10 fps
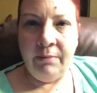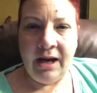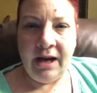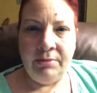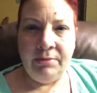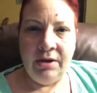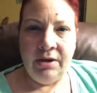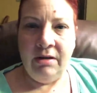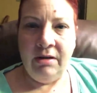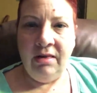I uploaded
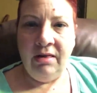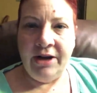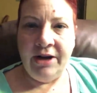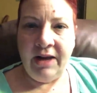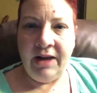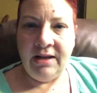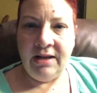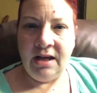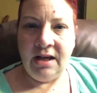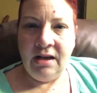later on that
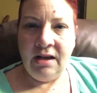day.